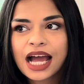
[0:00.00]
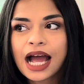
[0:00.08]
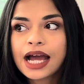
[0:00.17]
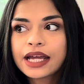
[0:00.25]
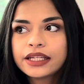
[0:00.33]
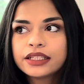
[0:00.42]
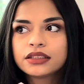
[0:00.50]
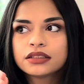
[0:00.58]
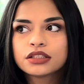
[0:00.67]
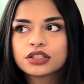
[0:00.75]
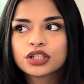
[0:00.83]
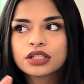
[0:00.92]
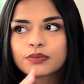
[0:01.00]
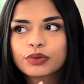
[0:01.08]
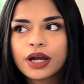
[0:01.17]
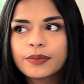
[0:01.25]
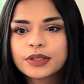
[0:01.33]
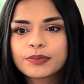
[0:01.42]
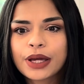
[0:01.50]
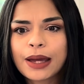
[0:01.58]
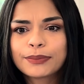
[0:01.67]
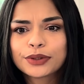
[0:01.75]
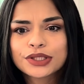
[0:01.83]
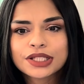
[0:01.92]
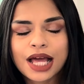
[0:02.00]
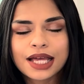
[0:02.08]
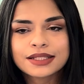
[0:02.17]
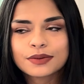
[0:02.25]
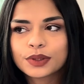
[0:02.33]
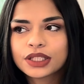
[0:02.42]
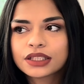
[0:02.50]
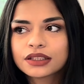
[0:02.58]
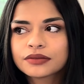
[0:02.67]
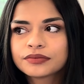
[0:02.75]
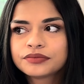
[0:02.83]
I just prepped peppers last week